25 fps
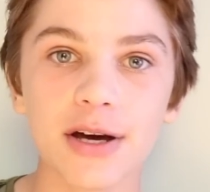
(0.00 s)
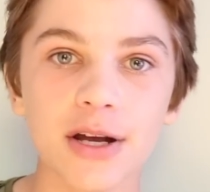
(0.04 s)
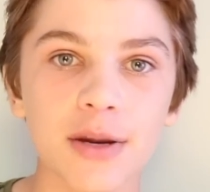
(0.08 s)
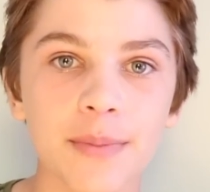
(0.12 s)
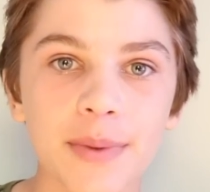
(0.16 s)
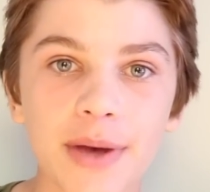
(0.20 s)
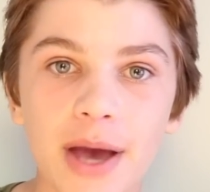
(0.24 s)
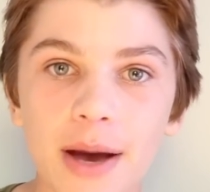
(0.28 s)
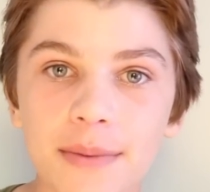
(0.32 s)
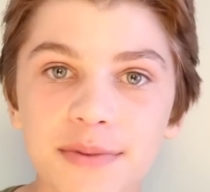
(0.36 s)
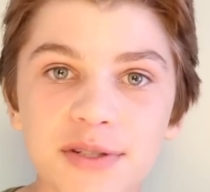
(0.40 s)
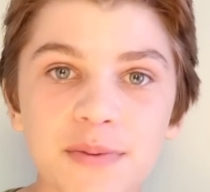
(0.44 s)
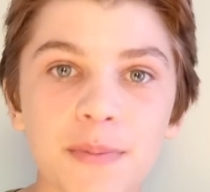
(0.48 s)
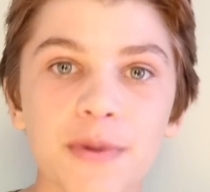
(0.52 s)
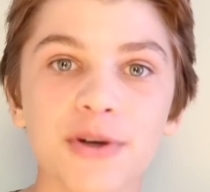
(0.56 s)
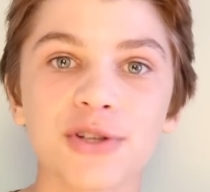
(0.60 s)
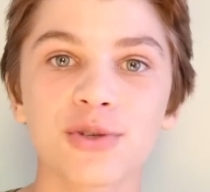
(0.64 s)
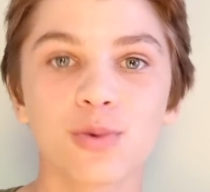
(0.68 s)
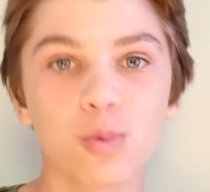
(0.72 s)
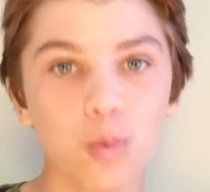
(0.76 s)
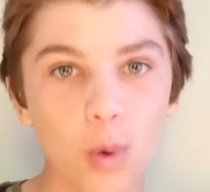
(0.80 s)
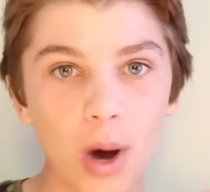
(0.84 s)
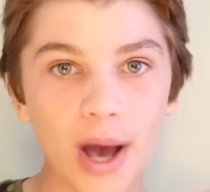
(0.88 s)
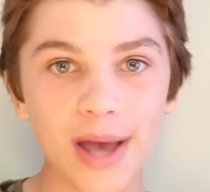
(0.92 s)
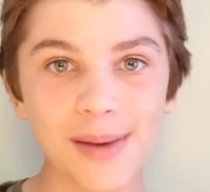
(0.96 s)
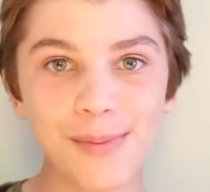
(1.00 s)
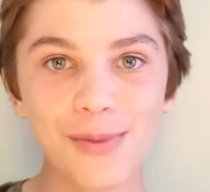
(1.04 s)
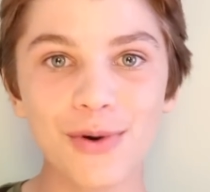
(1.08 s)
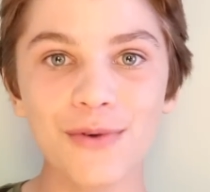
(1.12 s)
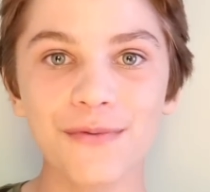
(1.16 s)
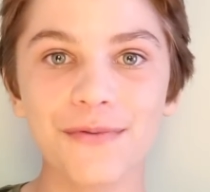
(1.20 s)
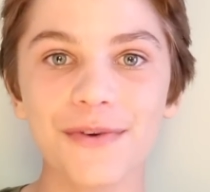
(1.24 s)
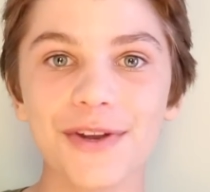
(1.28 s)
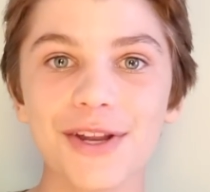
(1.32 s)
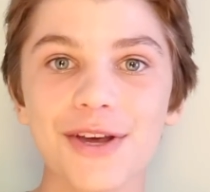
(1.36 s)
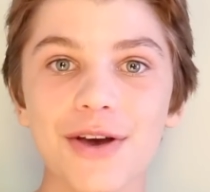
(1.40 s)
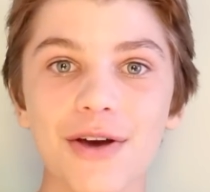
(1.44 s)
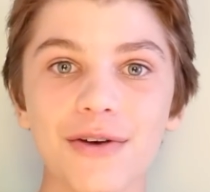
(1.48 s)
be able to post way more
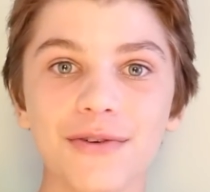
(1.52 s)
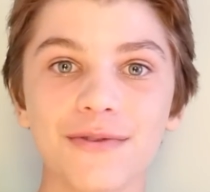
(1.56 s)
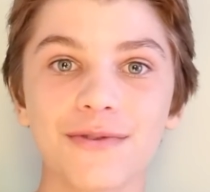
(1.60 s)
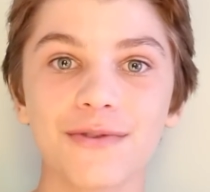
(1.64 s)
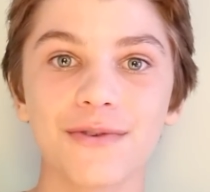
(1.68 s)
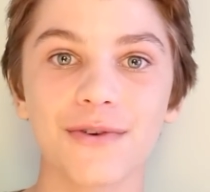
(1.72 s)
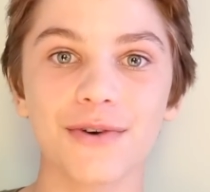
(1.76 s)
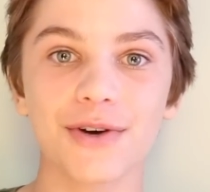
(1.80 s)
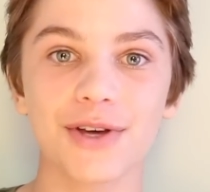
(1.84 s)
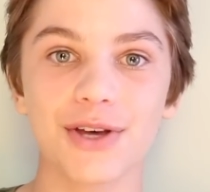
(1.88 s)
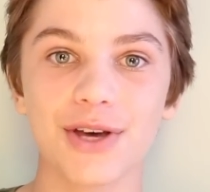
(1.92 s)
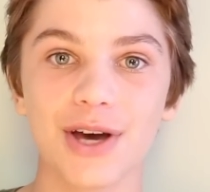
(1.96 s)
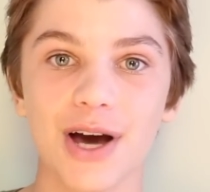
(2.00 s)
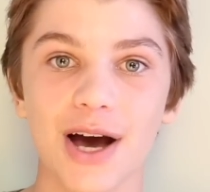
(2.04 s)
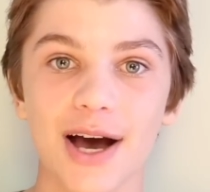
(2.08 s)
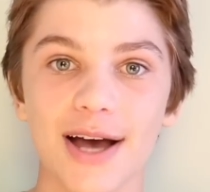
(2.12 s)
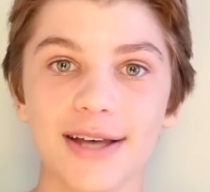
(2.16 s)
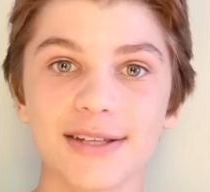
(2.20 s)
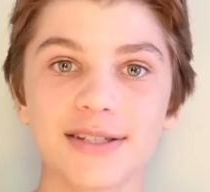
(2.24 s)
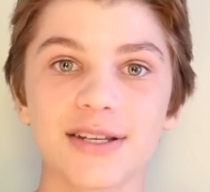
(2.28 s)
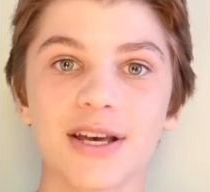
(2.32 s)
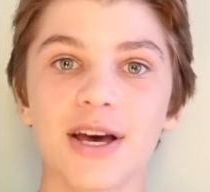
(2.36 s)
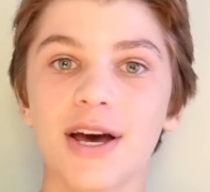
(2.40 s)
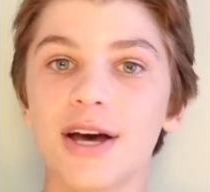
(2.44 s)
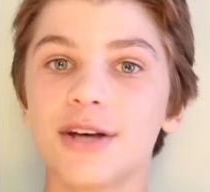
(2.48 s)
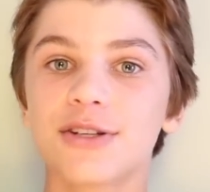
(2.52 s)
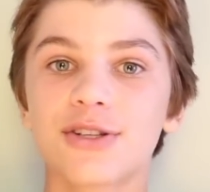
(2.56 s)
videos for you guys.